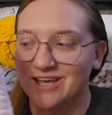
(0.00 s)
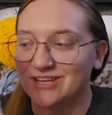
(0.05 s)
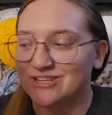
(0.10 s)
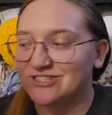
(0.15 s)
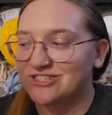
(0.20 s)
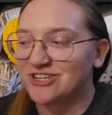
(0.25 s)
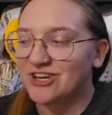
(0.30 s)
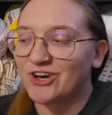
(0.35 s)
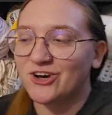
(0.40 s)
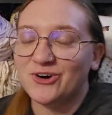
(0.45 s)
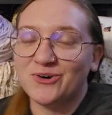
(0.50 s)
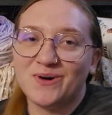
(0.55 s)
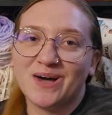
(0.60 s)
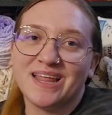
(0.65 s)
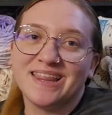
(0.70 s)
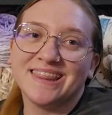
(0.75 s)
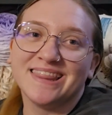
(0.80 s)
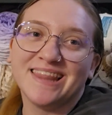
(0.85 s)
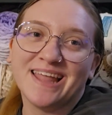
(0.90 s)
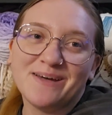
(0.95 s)
So
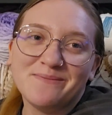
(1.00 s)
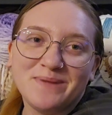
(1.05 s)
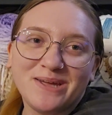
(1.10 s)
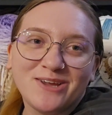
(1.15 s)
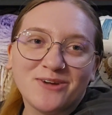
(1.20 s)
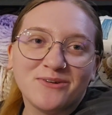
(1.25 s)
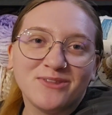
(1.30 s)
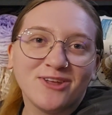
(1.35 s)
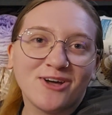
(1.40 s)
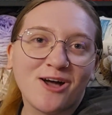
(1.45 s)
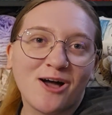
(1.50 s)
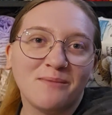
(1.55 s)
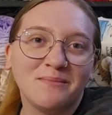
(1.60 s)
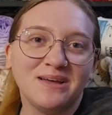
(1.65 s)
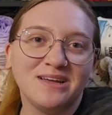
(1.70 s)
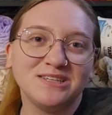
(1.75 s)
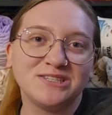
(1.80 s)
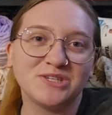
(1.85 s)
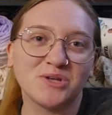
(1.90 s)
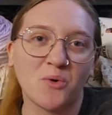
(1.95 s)
let me know in the
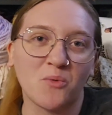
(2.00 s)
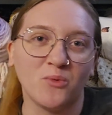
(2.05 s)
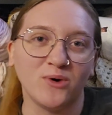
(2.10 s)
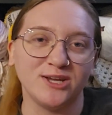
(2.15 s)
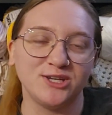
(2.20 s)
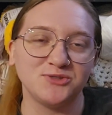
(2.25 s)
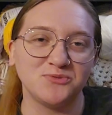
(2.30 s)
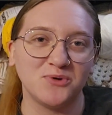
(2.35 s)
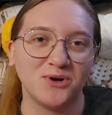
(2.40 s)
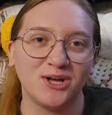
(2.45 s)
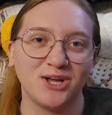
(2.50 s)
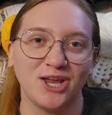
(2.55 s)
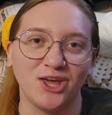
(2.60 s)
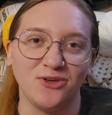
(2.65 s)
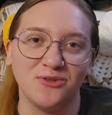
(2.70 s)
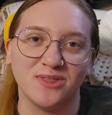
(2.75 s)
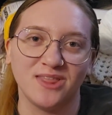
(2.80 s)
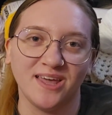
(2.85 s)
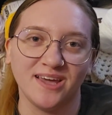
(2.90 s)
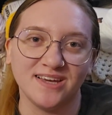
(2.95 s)
comments which one
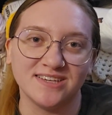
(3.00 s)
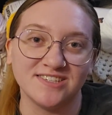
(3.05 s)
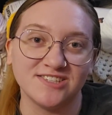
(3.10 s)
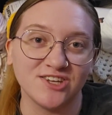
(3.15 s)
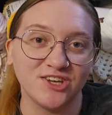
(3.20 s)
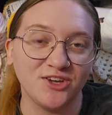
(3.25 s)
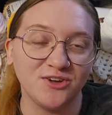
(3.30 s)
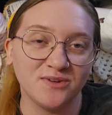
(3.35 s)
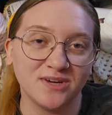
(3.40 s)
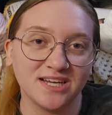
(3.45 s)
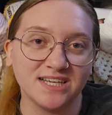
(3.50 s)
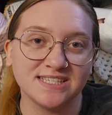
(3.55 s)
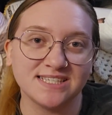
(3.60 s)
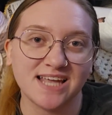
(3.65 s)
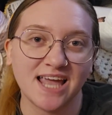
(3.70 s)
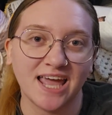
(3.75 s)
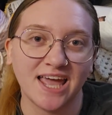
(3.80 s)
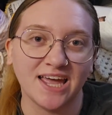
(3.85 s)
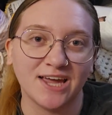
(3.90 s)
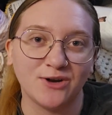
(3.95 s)
you think is the
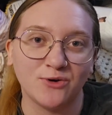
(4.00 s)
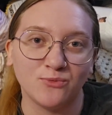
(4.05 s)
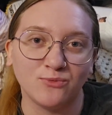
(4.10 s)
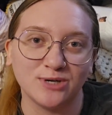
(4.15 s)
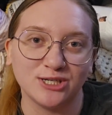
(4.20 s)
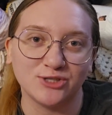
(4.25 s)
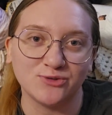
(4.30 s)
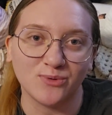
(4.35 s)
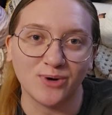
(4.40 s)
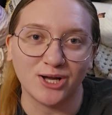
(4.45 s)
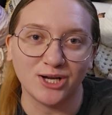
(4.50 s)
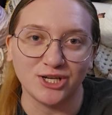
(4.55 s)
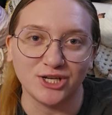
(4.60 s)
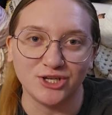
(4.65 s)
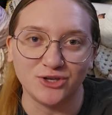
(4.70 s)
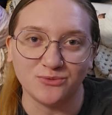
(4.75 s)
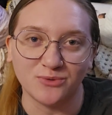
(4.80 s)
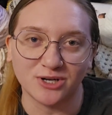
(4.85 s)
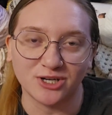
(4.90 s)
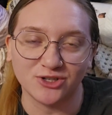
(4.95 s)
cutest and which one
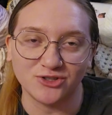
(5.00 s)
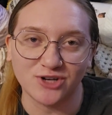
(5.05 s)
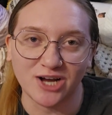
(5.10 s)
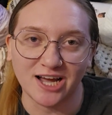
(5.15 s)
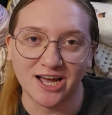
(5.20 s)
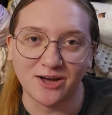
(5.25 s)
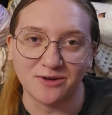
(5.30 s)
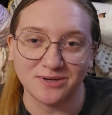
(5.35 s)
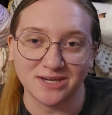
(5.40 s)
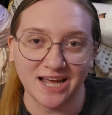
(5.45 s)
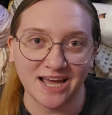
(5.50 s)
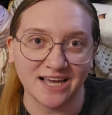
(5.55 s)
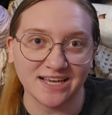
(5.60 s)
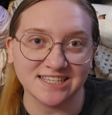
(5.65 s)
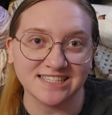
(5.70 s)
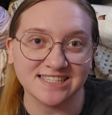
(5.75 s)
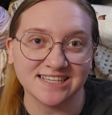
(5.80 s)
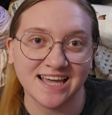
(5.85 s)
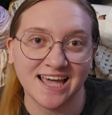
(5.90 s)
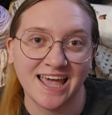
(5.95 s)
you want to try out
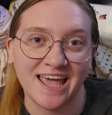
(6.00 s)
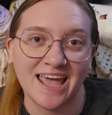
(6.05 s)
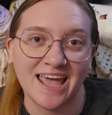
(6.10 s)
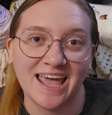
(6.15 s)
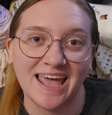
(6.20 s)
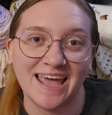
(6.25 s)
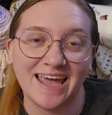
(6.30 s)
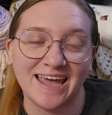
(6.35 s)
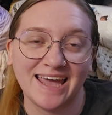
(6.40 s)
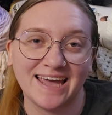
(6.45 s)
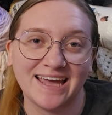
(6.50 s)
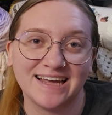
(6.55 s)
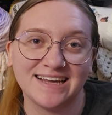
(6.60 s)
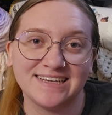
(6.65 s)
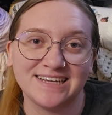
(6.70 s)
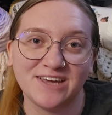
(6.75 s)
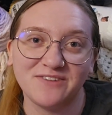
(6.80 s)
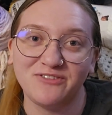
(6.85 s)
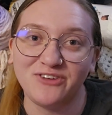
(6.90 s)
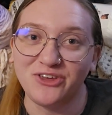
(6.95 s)
next.
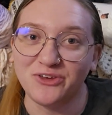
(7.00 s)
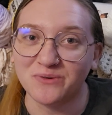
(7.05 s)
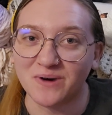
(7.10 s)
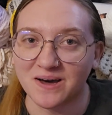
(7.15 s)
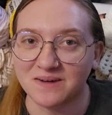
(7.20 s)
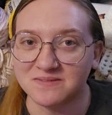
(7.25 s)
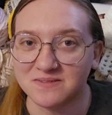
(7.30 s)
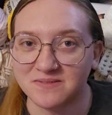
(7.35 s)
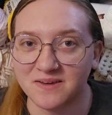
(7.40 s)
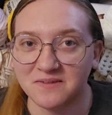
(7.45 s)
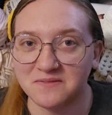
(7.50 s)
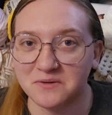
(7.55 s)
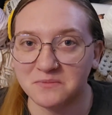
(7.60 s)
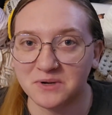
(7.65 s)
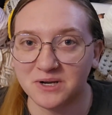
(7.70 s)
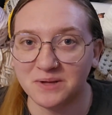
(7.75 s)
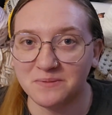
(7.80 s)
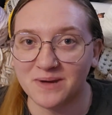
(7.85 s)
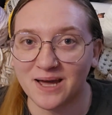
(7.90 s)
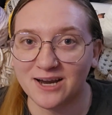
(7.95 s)
And if you have a favorite
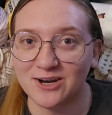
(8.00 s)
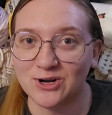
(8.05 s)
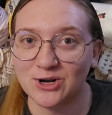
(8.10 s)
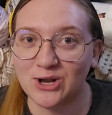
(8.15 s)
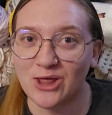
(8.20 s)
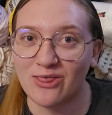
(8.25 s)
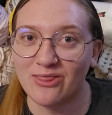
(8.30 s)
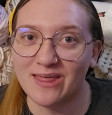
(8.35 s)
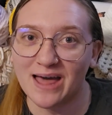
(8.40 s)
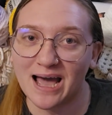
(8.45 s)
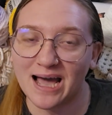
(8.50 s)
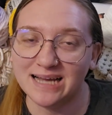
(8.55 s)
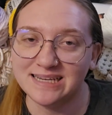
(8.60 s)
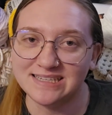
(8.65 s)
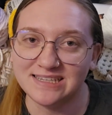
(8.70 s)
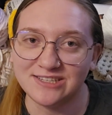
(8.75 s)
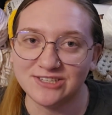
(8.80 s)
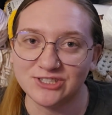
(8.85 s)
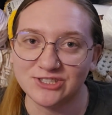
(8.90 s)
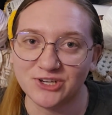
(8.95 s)
bunny pattern that I
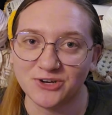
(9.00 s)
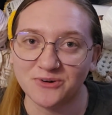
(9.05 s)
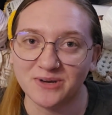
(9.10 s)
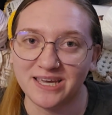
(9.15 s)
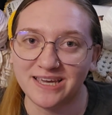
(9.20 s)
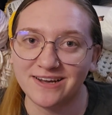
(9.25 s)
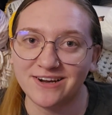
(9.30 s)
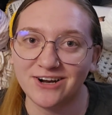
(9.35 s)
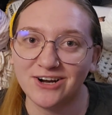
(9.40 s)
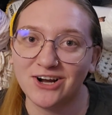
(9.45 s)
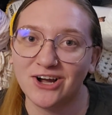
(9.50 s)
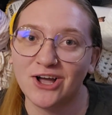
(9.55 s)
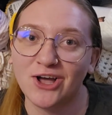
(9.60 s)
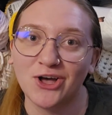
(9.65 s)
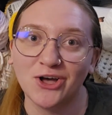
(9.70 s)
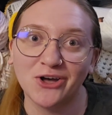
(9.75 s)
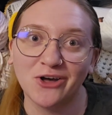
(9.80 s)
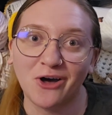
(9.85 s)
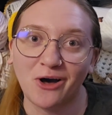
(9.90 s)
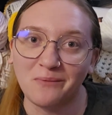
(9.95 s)
didn't show here,
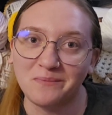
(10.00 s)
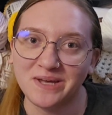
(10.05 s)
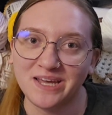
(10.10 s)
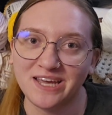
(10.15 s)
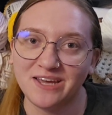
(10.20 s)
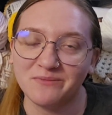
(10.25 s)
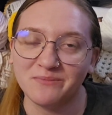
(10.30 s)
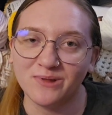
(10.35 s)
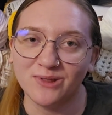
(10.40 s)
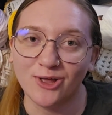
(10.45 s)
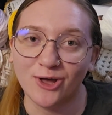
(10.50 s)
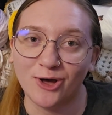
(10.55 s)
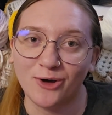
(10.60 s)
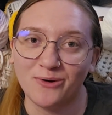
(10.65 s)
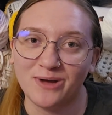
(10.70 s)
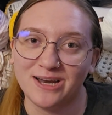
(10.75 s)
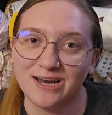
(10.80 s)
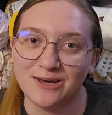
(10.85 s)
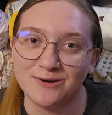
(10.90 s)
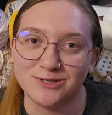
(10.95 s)
comment it
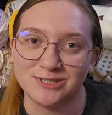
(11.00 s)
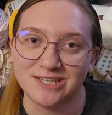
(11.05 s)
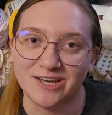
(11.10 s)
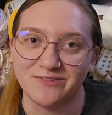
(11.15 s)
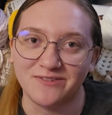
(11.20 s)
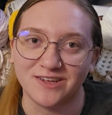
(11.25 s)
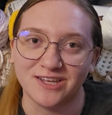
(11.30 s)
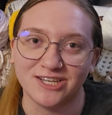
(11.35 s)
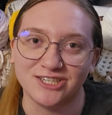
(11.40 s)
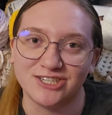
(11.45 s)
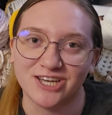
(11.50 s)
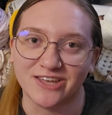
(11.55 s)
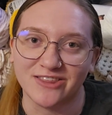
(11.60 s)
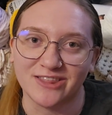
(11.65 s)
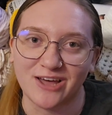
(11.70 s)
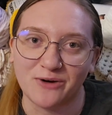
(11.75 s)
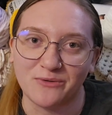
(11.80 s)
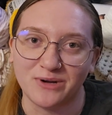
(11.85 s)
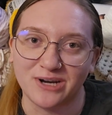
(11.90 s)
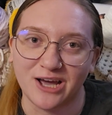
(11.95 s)
below and I will definitely check
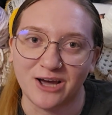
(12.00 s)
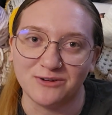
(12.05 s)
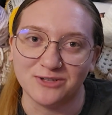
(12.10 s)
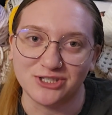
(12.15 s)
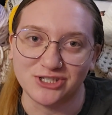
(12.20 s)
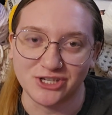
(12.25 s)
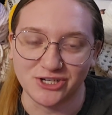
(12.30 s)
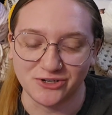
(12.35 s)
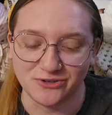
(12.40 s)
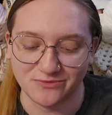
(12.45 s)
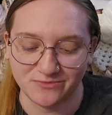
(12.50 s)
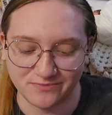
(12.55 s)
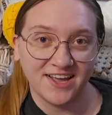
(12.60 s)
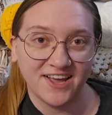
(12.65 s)
that one out too.